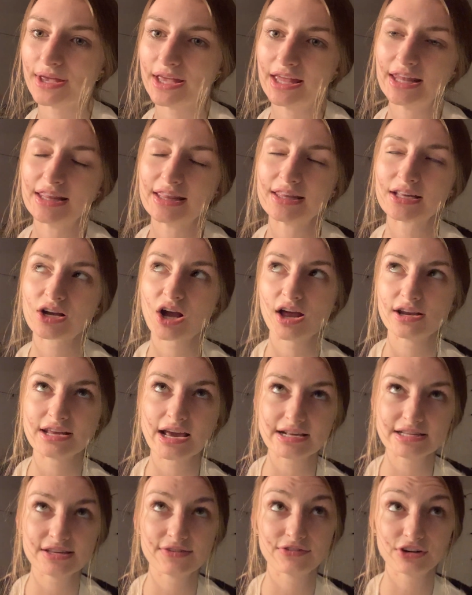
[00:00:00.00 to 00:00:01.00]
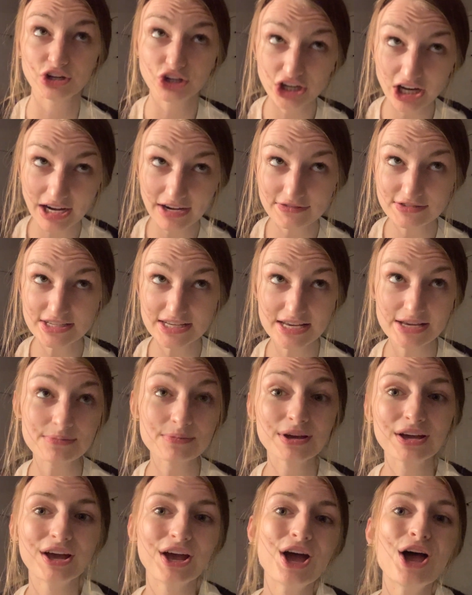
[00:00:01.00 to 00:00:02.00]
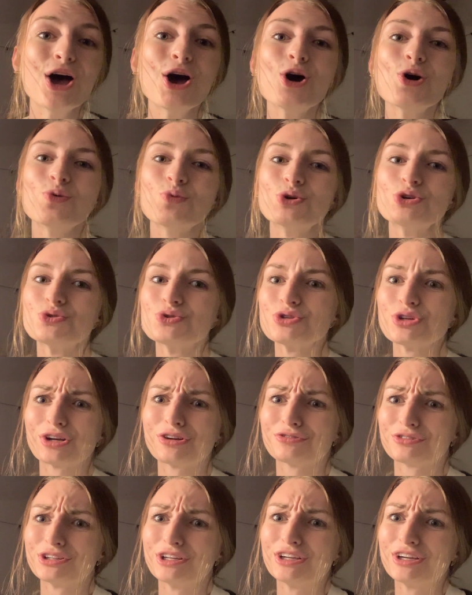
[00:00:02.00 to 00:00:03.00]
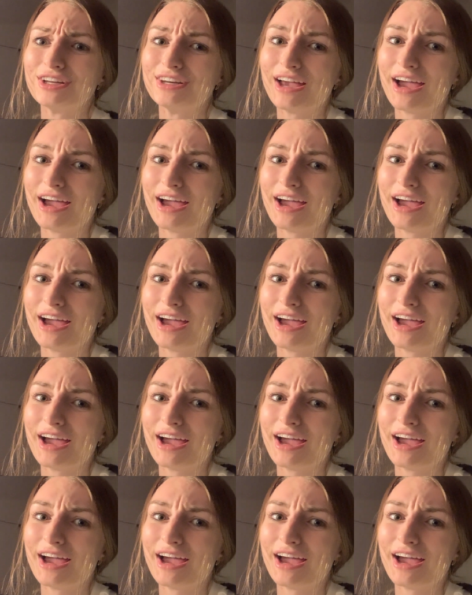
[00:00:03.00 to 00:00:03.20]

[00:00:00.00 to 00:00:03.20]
in the context of a creative team, which was like really good.